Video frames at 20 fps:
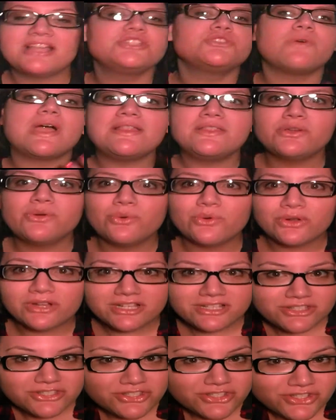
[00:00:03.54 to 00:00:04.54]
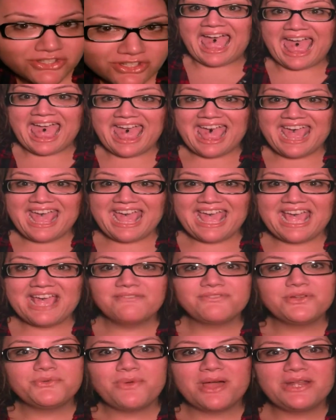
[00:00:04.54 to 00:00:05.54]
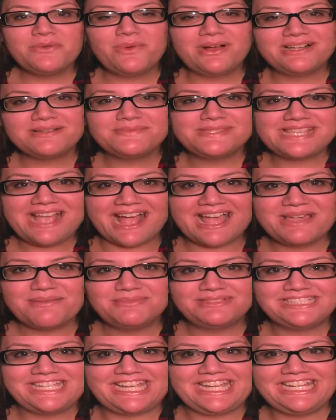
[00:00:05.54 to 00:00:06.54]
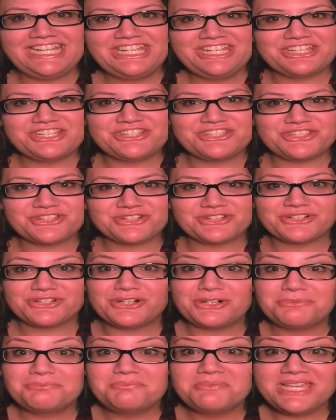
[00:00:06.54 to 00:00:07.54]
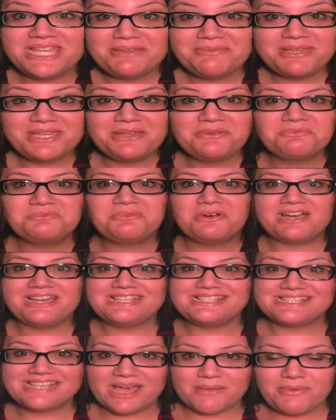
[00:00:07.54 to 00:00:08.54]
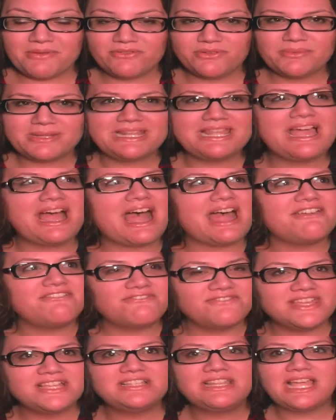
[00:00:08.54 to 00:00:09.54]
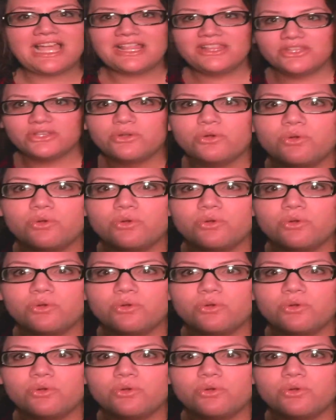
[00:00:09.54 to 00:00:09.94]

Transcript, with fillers: Do I look orange? Hey everyone, welcome to I Am Elaine. It is your girl Mimi. What is up everybody? I feel like I look